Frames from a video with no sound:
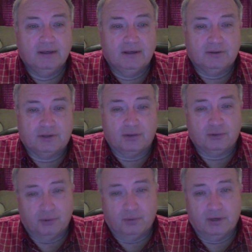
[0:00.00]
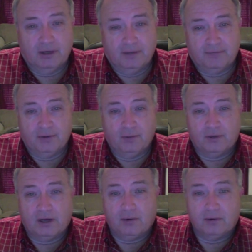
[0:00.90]
So sure enough, the old
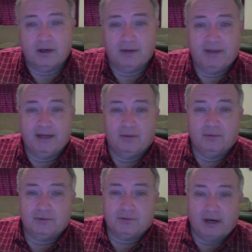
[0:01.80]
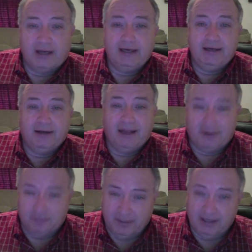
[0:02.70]
dog come in on the train,
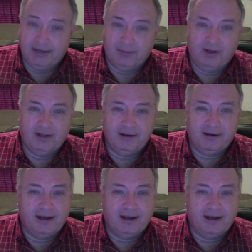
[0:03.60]
had the money with it.